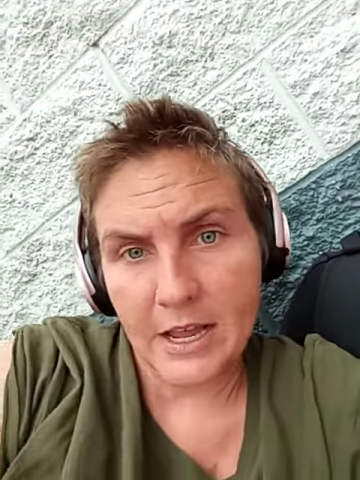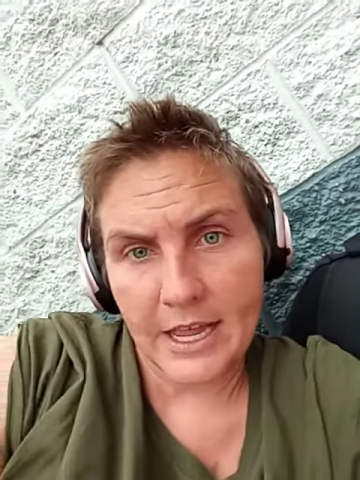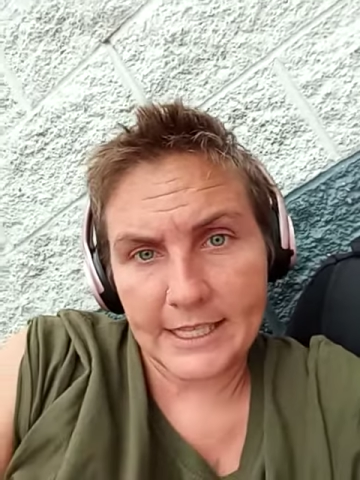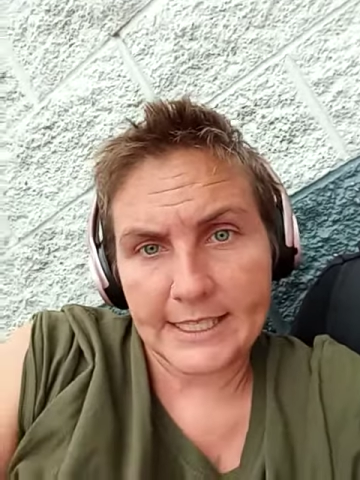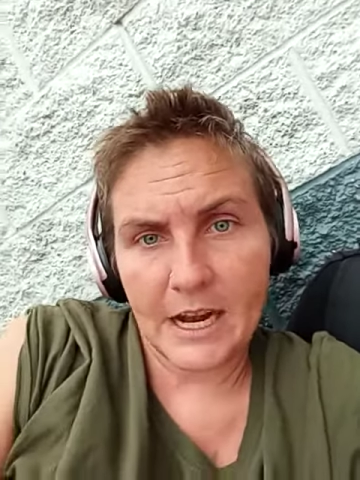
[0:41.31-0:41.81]

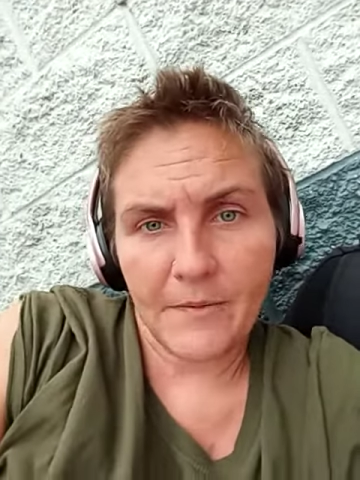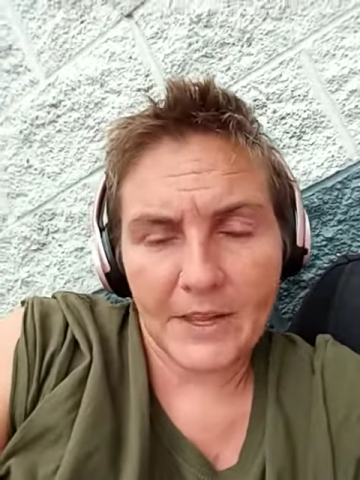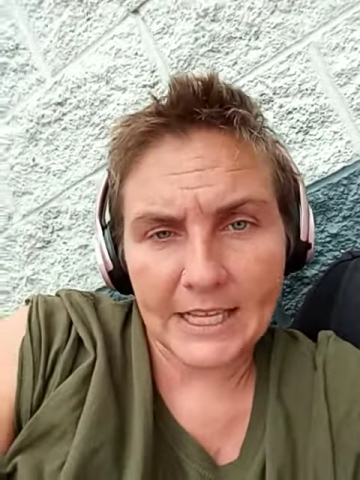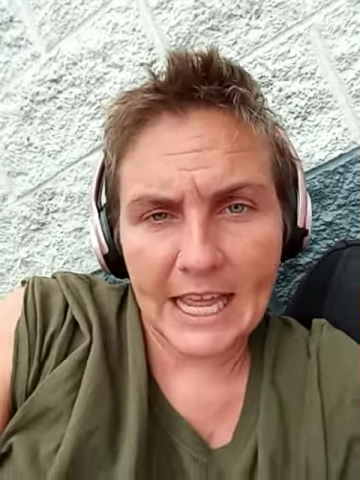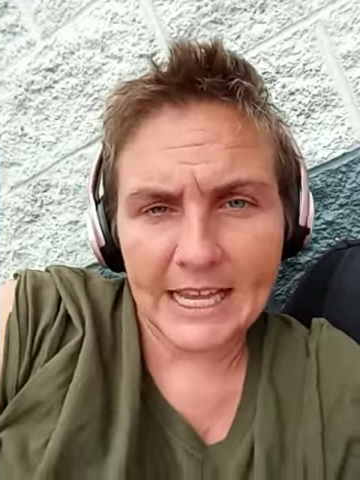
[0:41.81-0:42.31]
and stuff
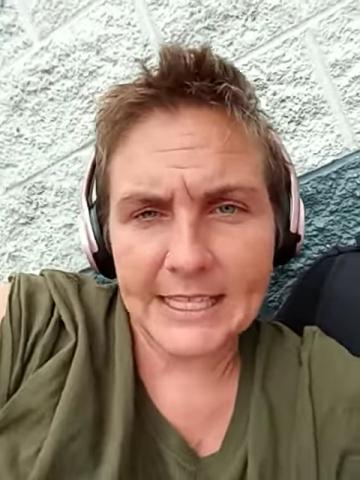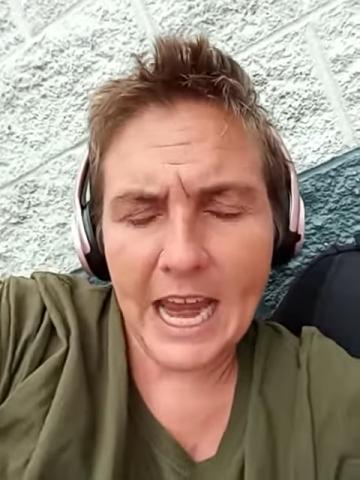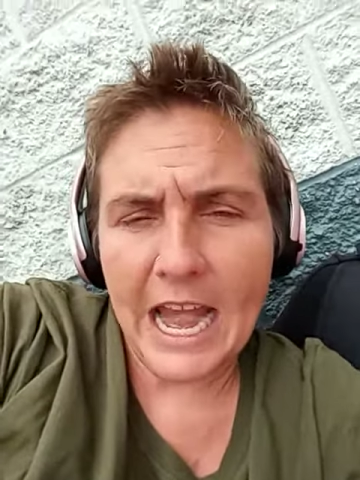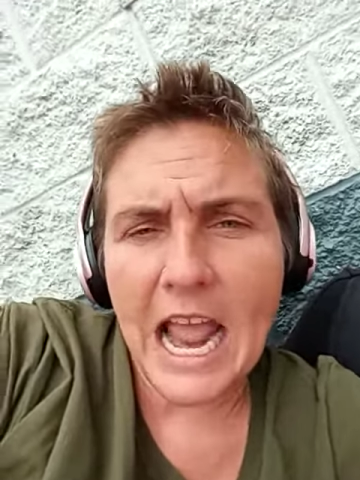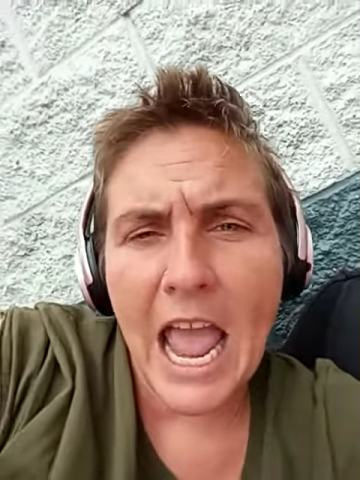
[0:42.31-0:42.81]
like that,
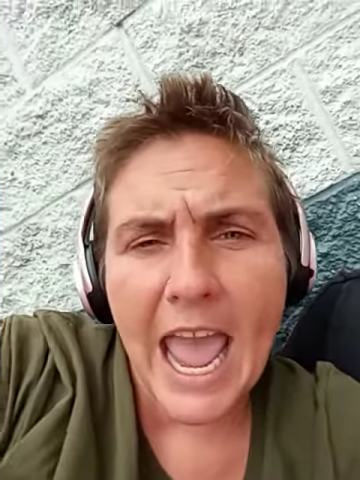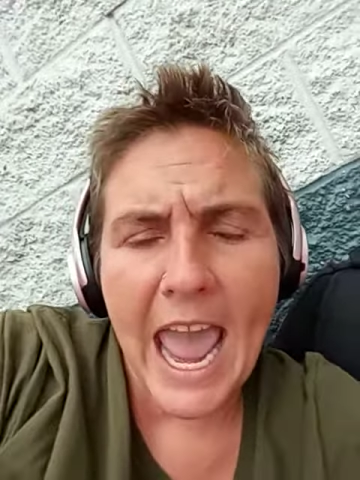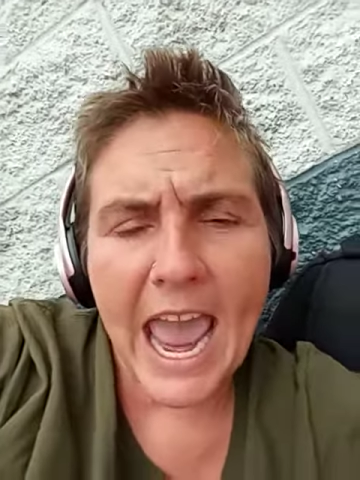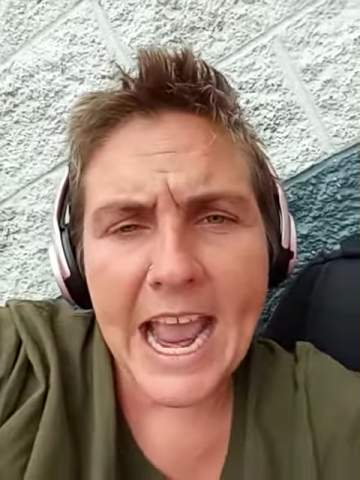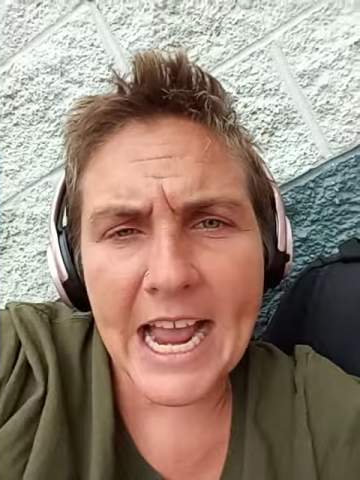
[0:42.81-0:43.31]
saying,
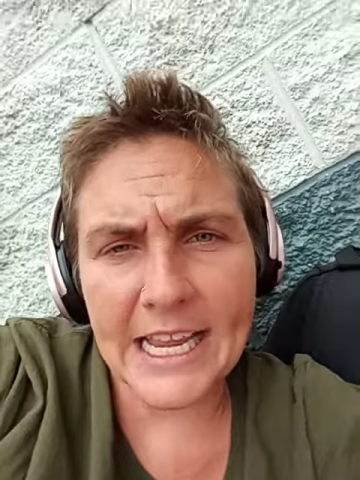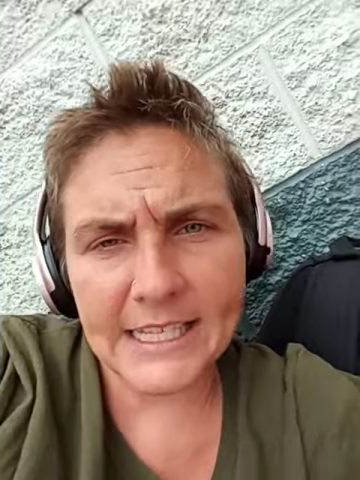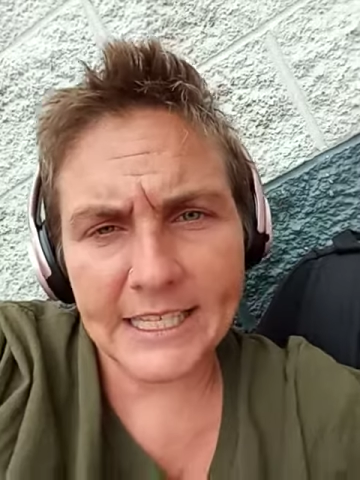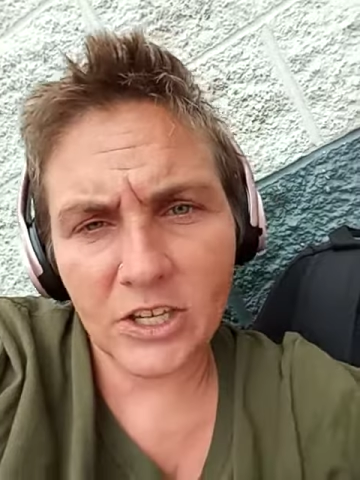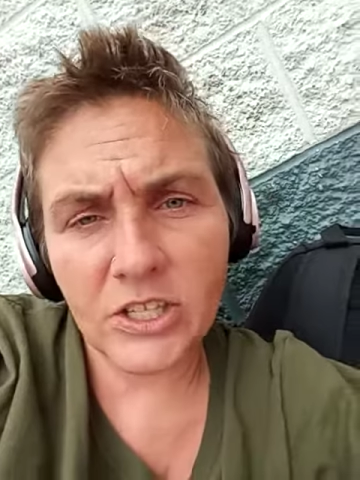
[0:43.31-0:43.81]
Hey, I can
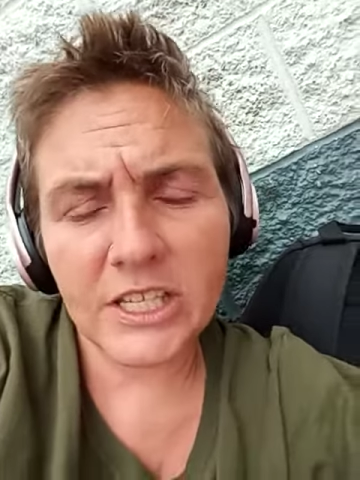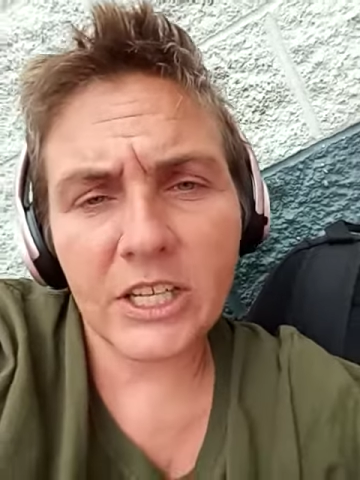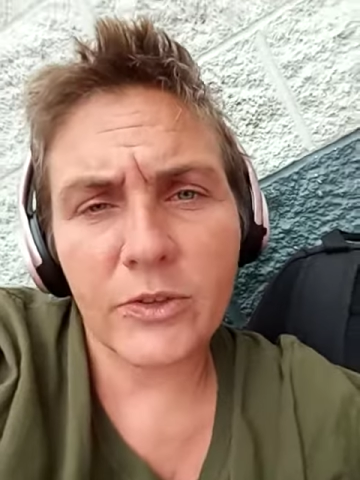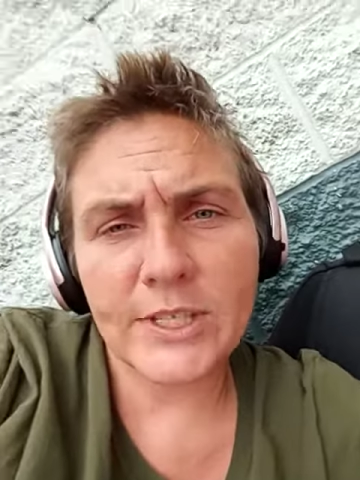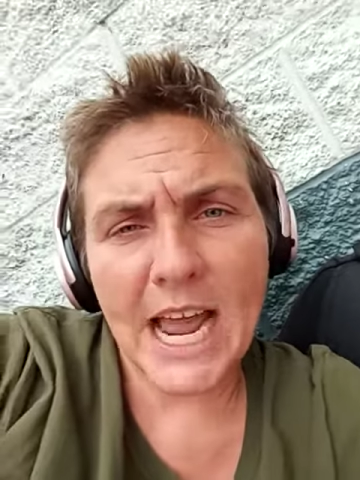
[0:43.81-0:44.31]
still
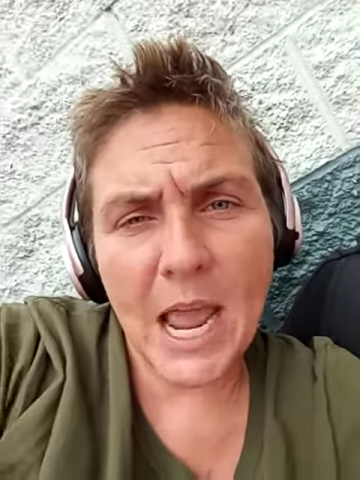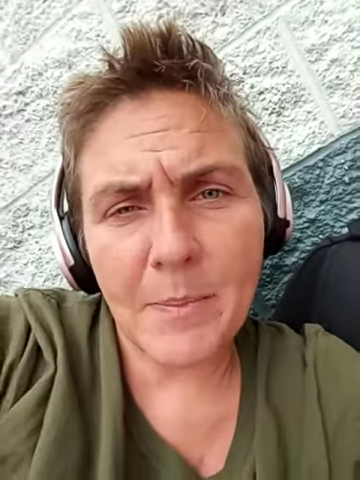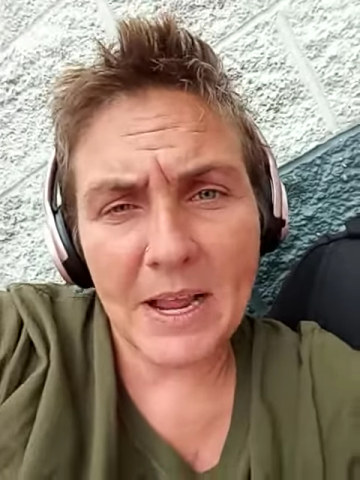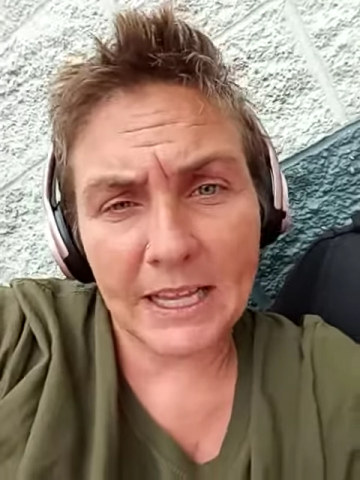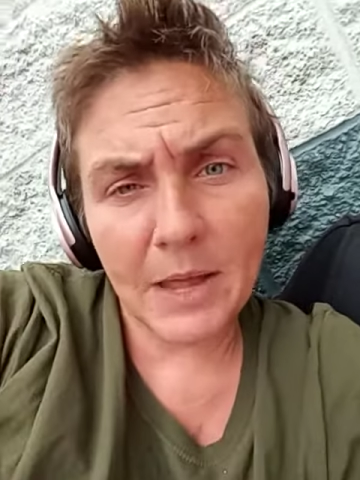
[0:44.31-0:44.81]
see you
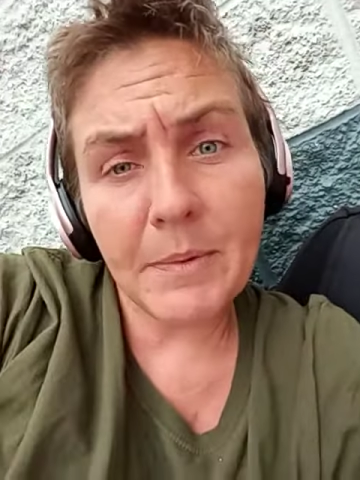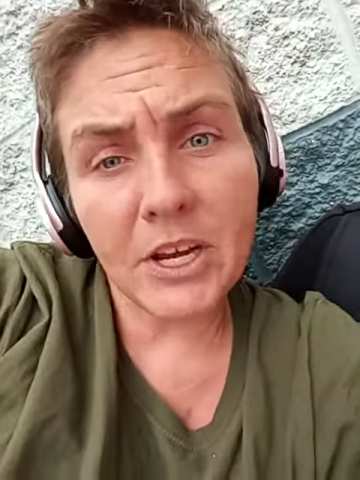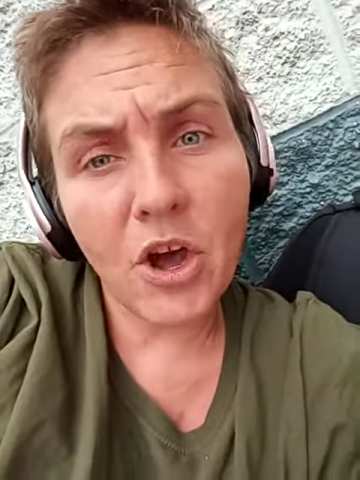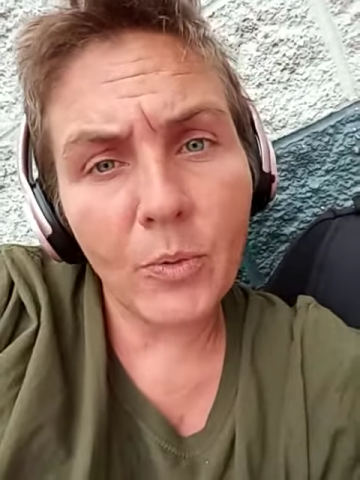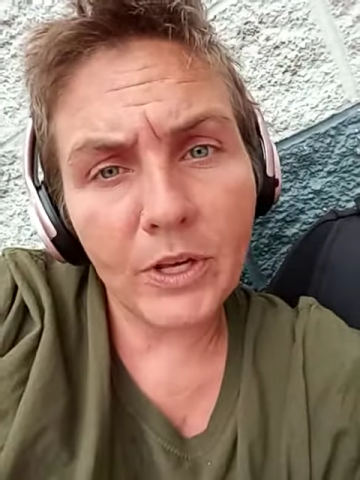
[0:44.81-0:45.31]
typing. Let me
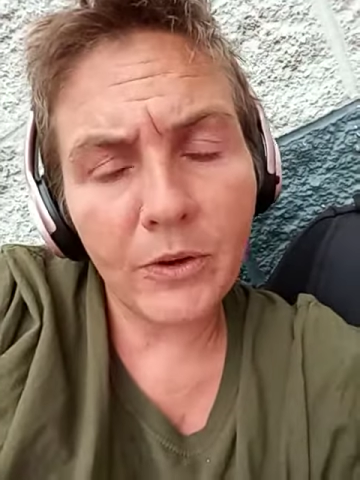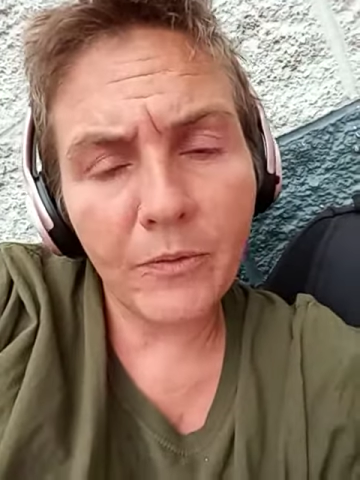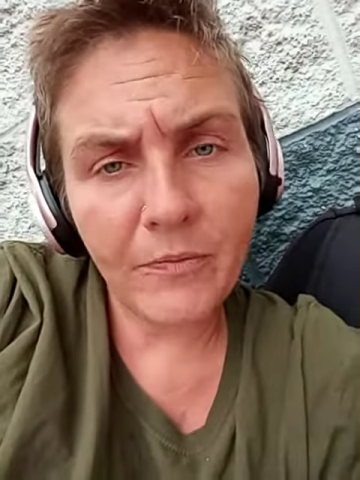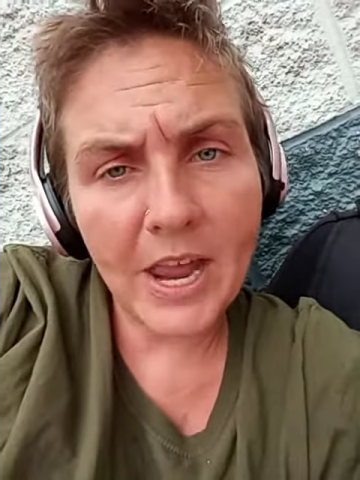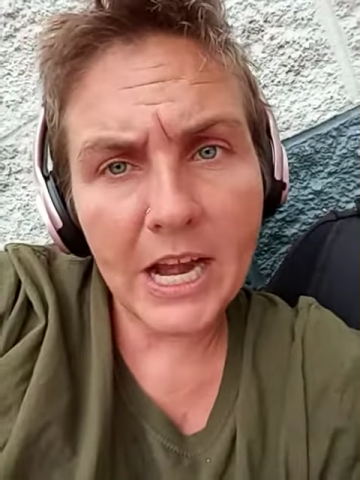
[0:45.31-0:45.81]
know when you
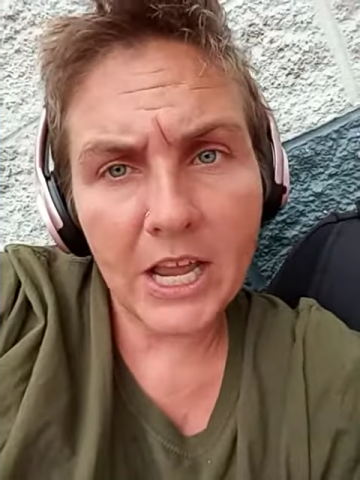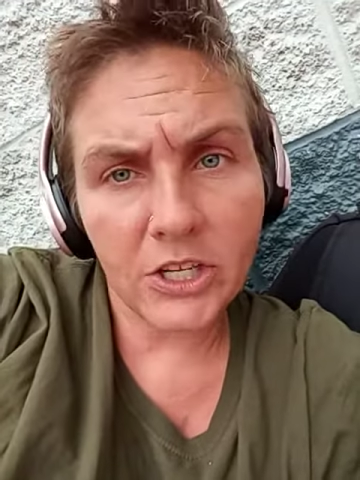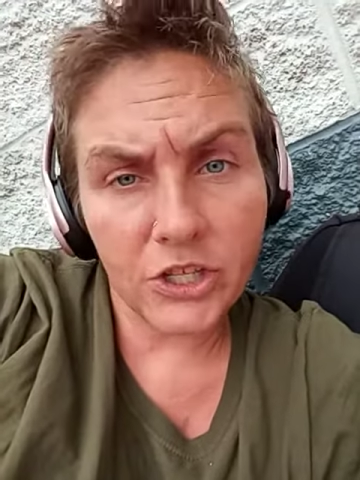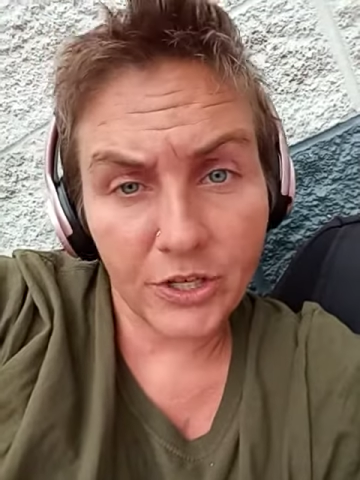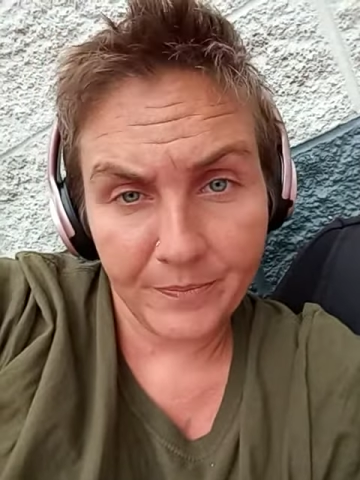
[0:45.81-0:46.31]

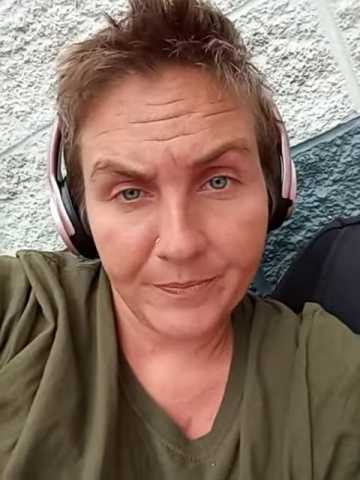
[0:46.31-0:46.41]
finish.